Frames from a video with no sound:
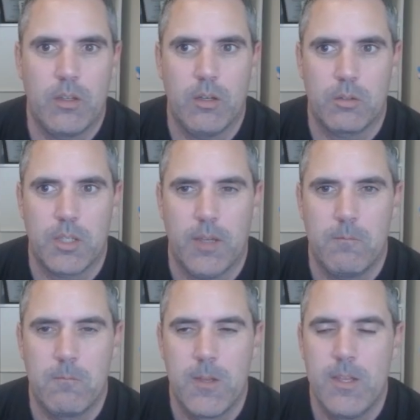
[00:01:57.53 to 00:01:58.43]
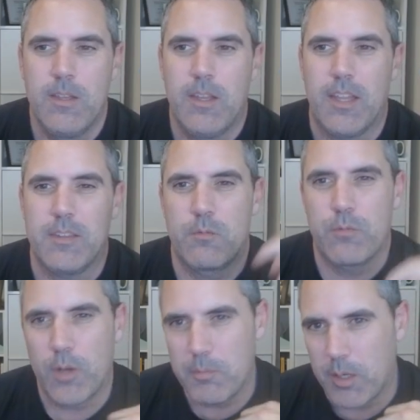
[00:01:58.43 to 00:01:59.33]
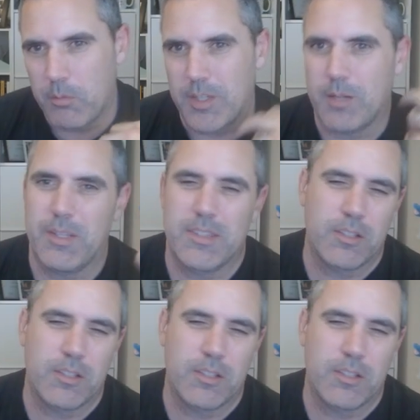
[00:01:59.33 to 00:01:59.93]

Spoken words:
Okay. And then from that, we got to make the